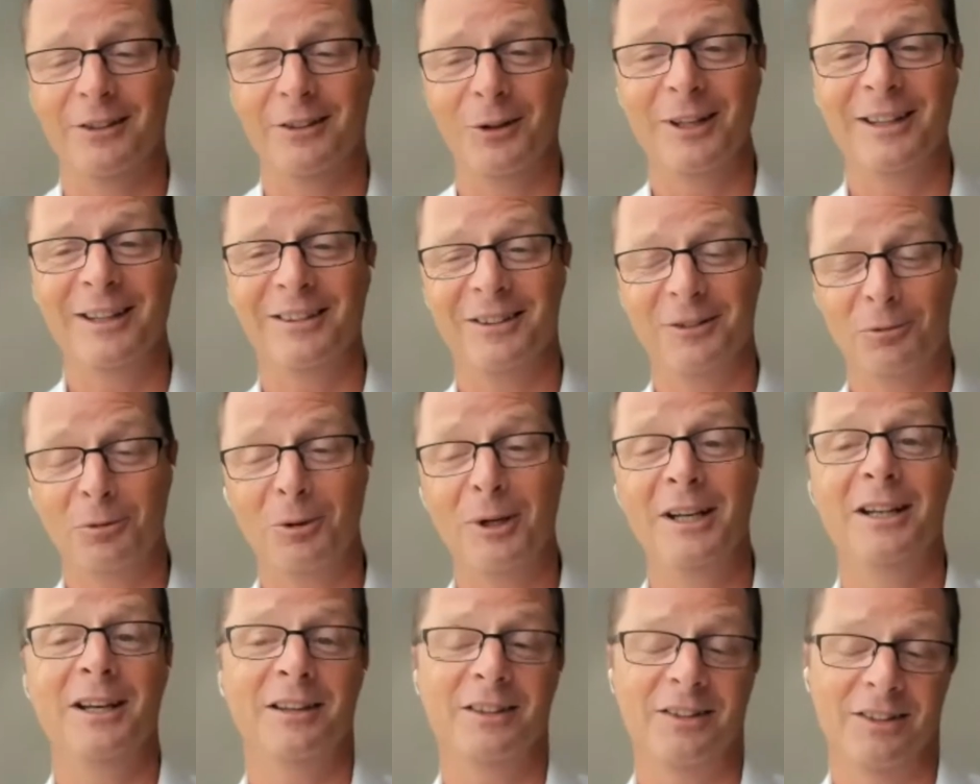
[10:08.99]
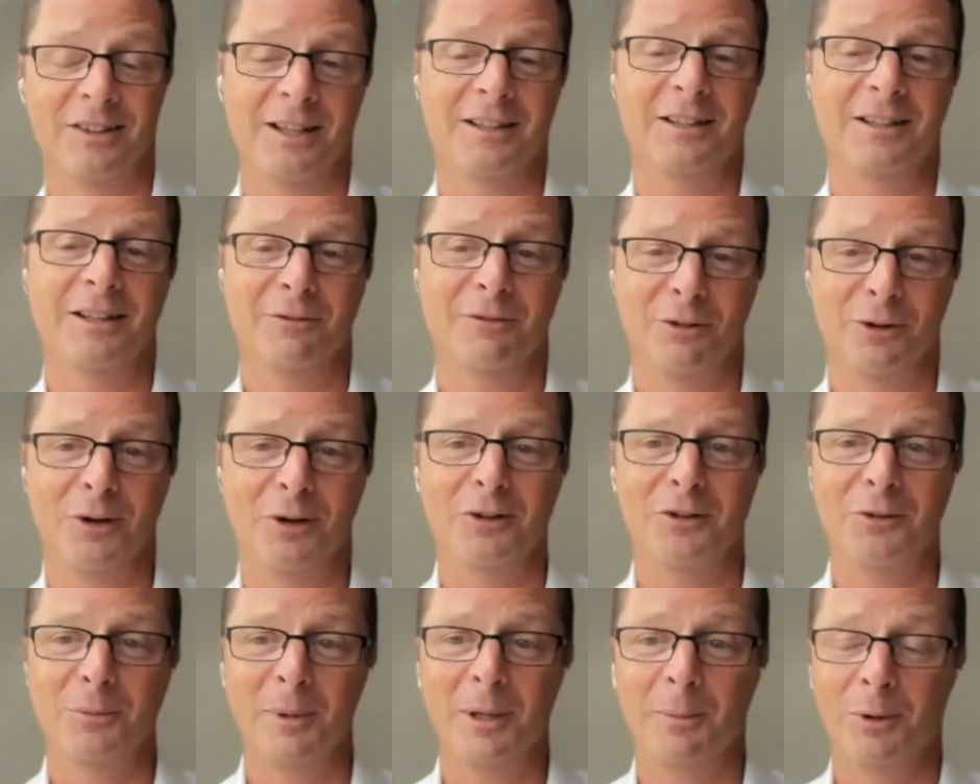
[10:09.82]
So it's really exciting for
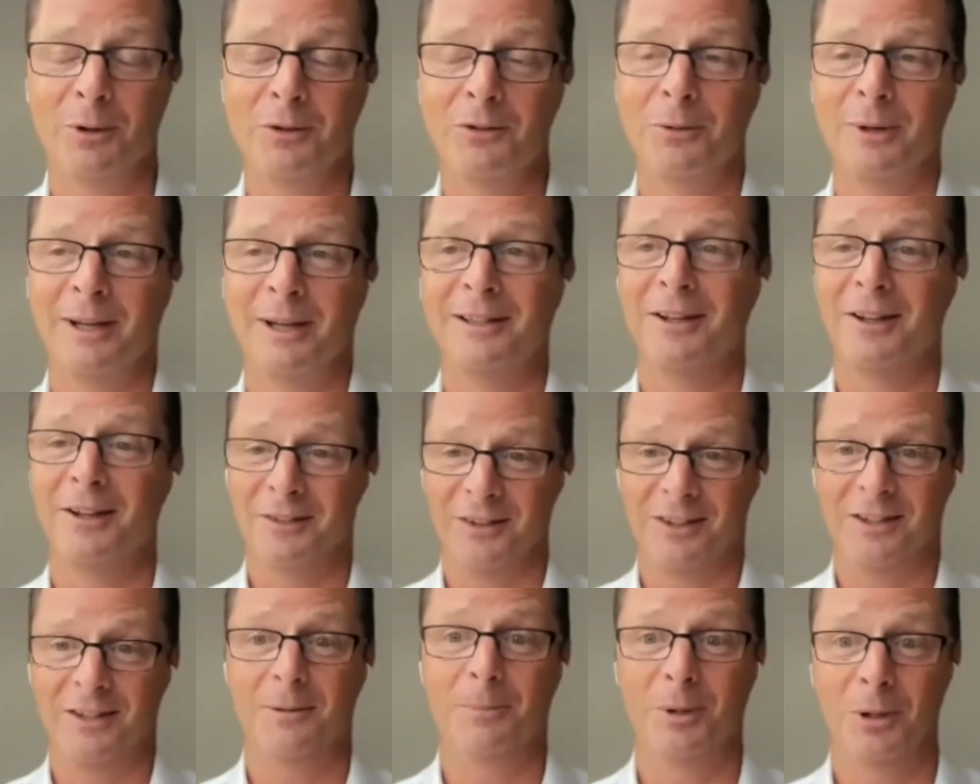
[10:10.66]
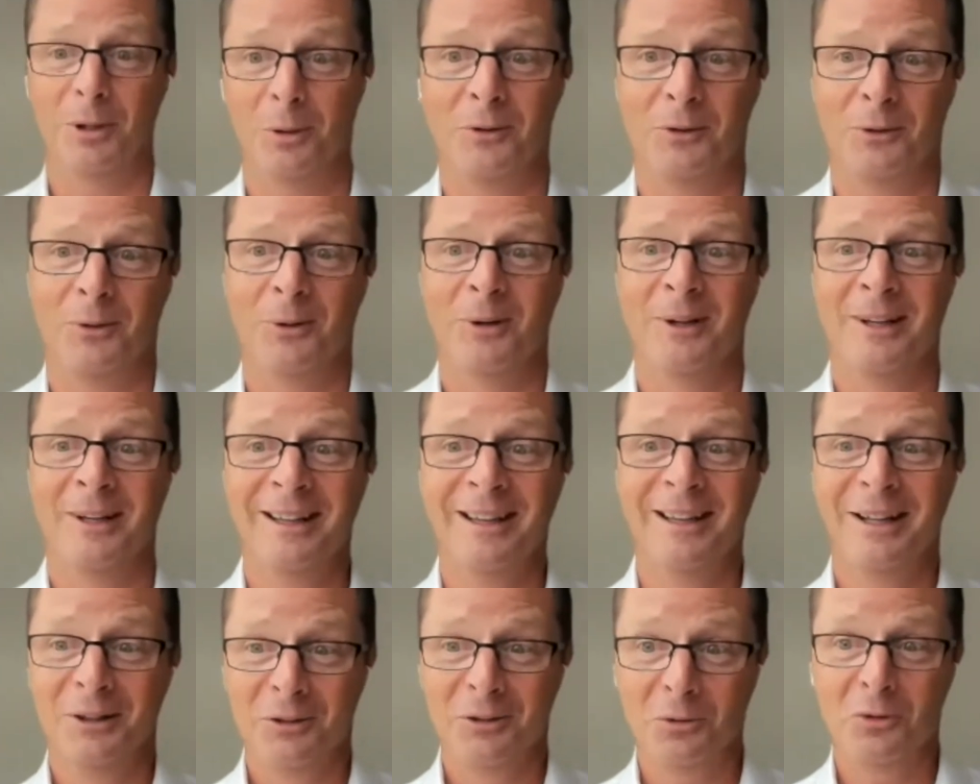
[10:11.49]
us to be able to announce it, but also
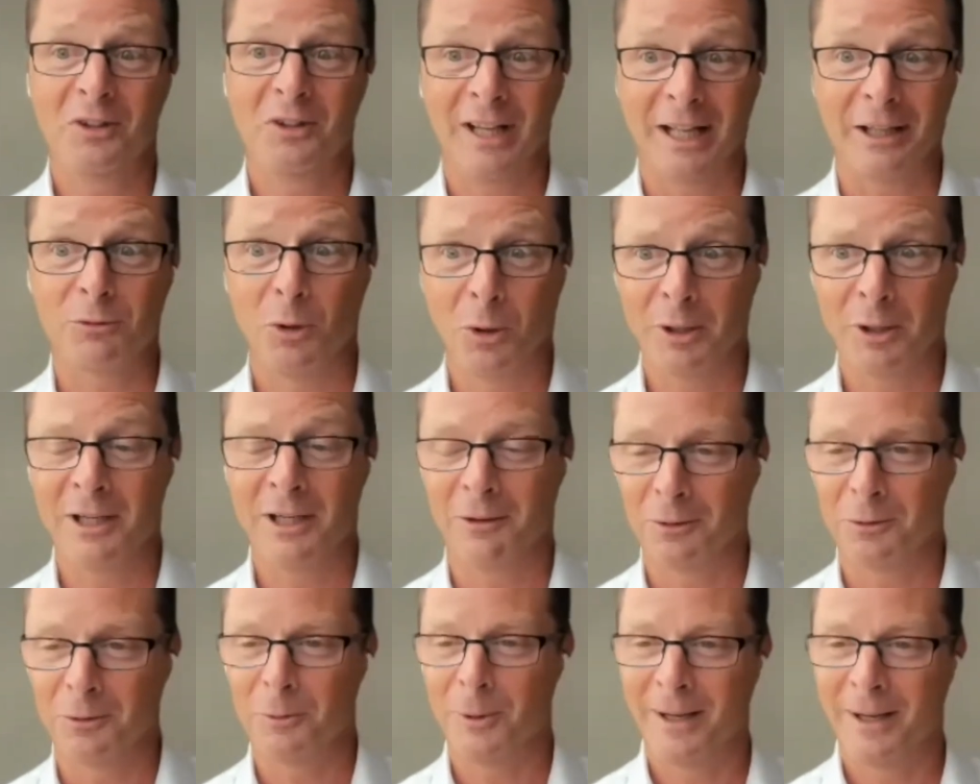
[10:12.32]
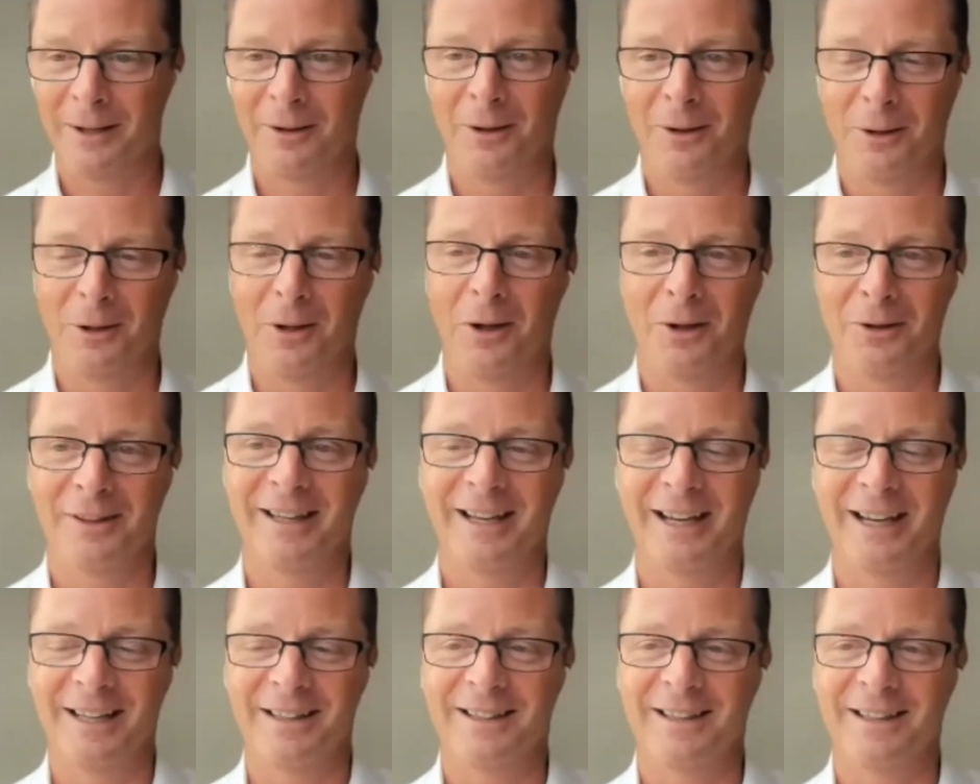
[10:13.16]
to start working on
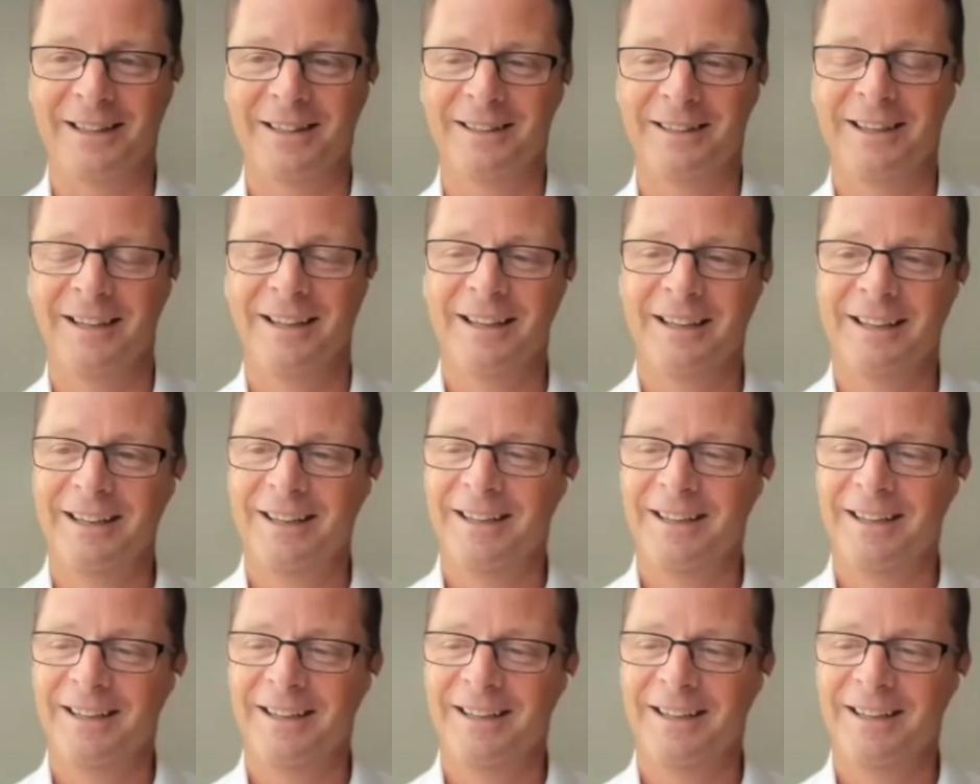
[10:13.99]
that. And